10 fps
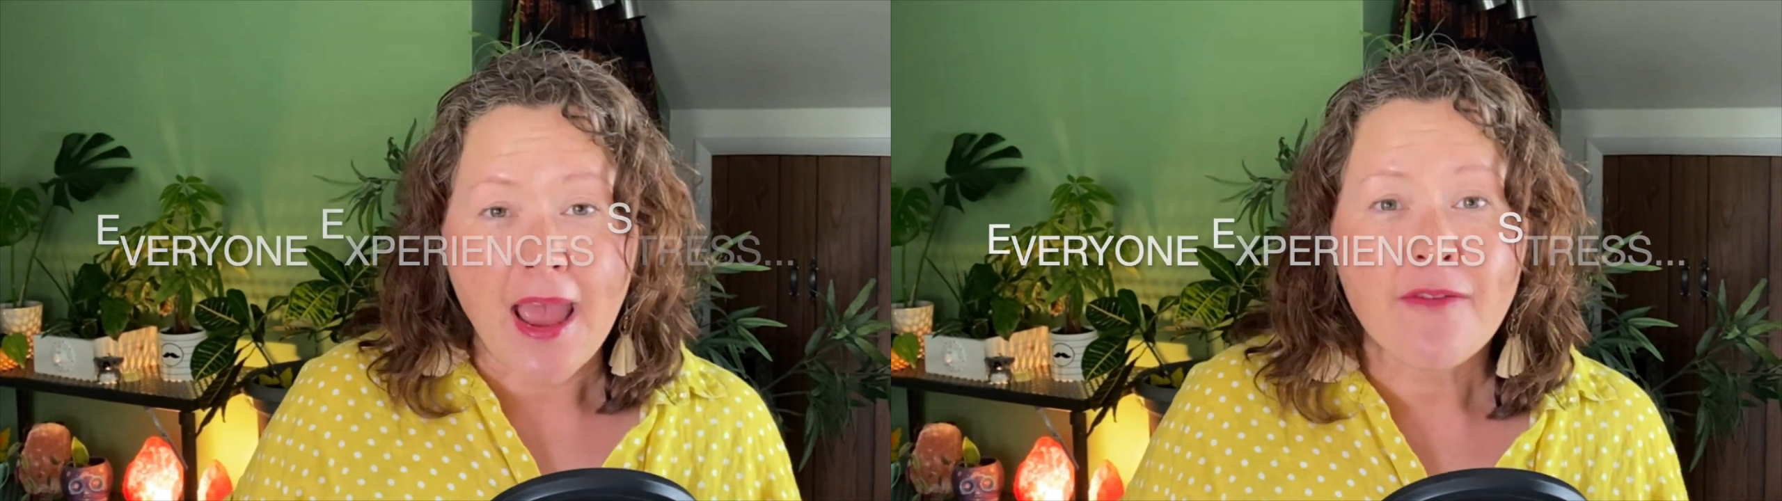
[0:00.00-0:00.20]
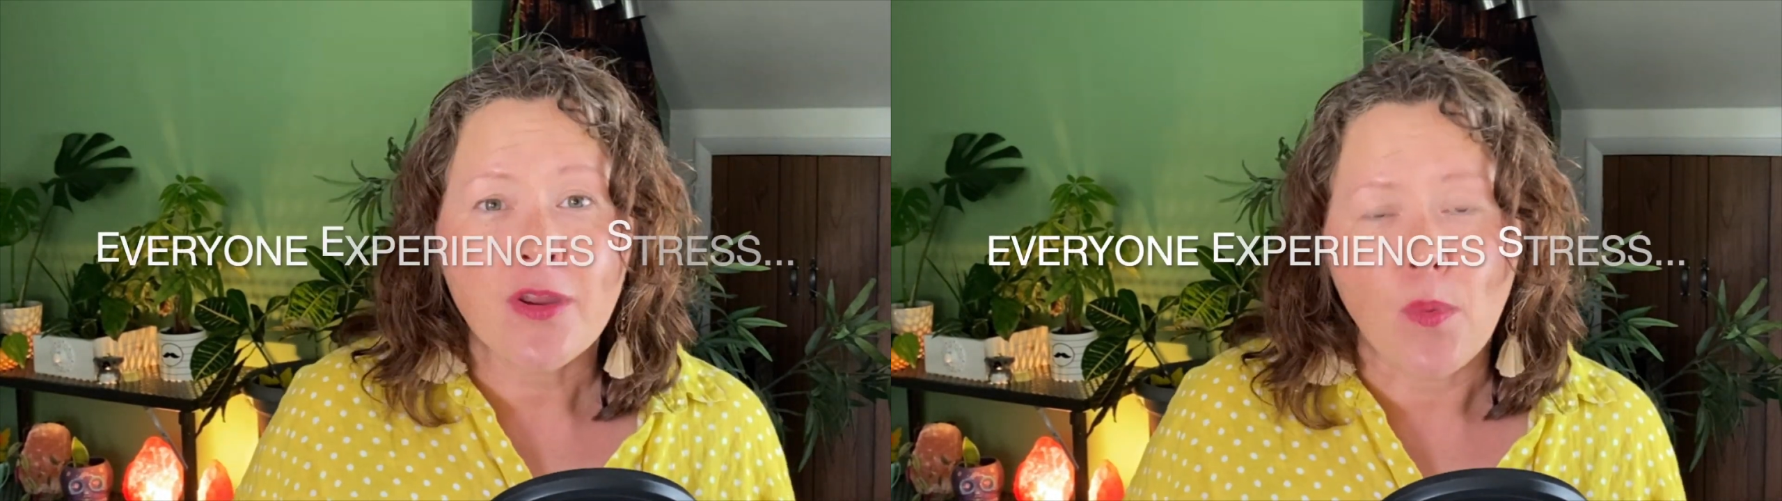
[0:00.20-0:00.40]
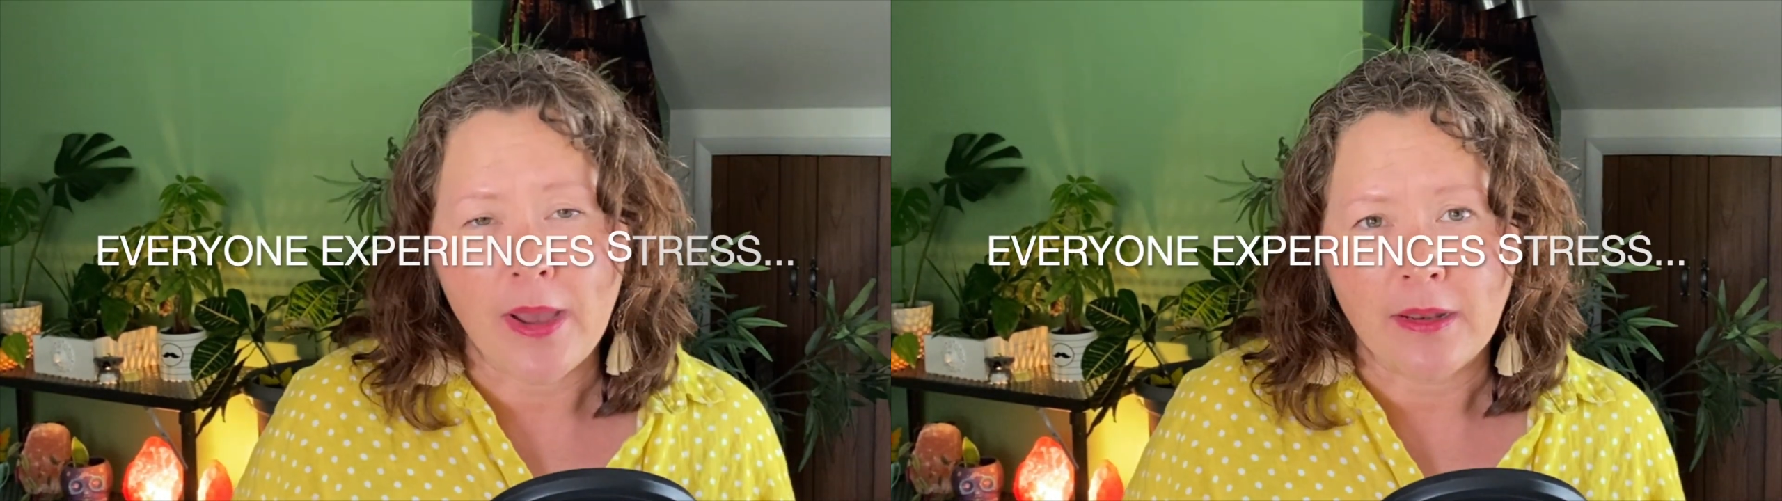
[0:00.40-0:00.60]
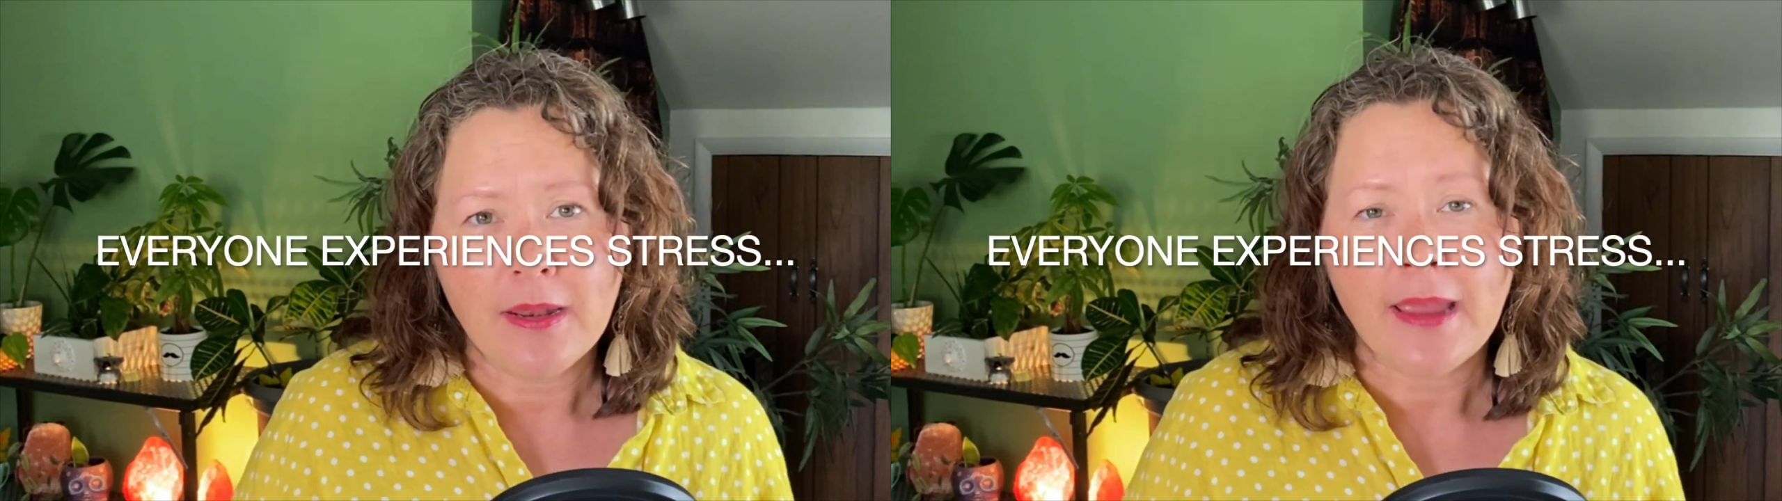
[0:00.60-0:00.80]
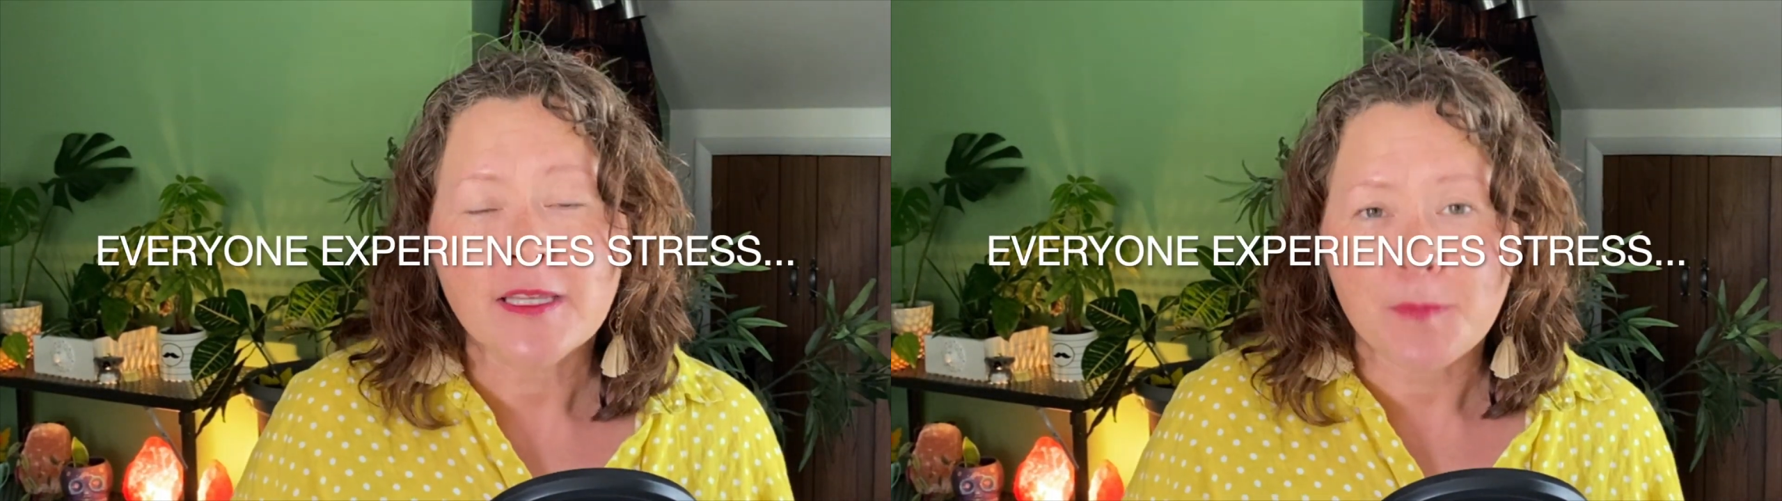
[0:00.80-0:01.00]
everyone
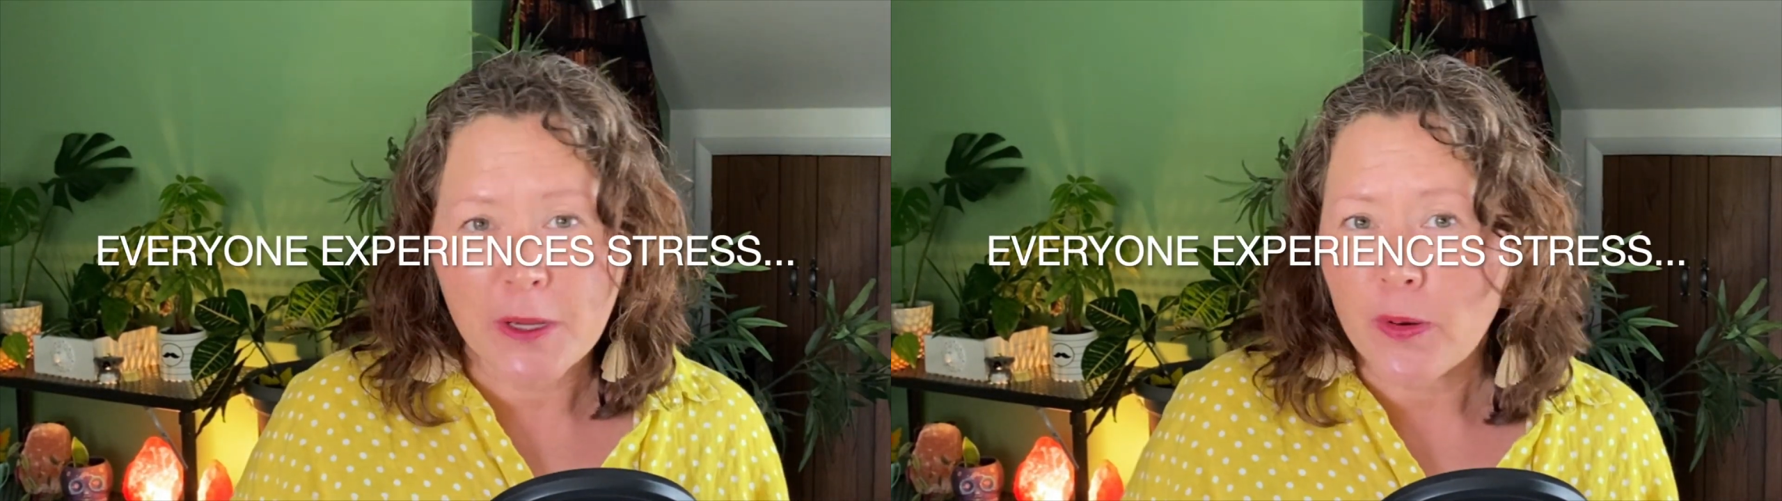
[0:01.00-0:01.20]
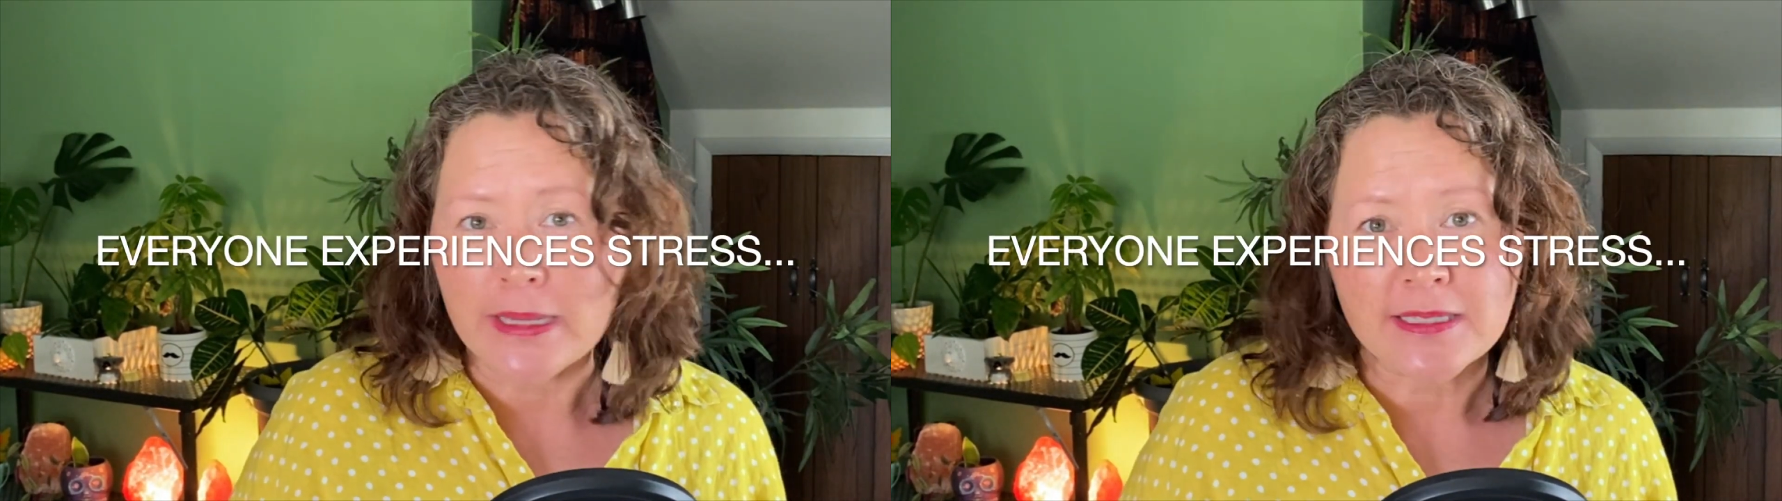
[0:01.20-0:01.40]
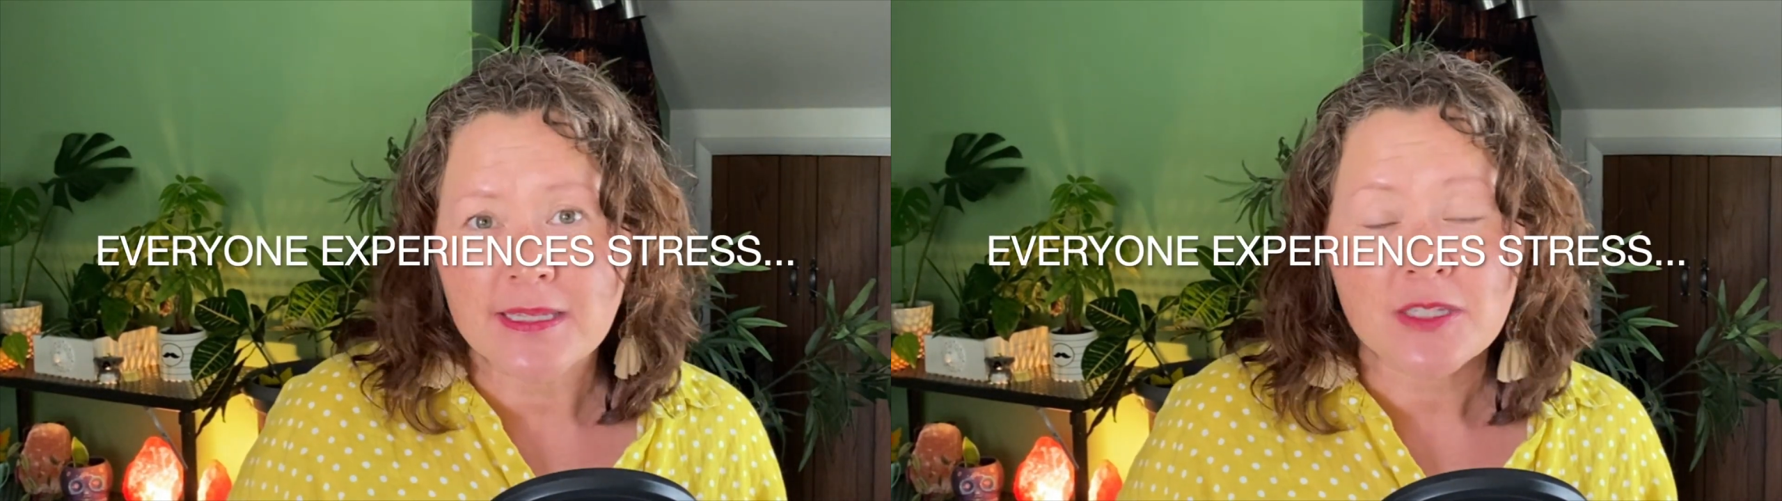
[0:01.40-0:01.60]
experiences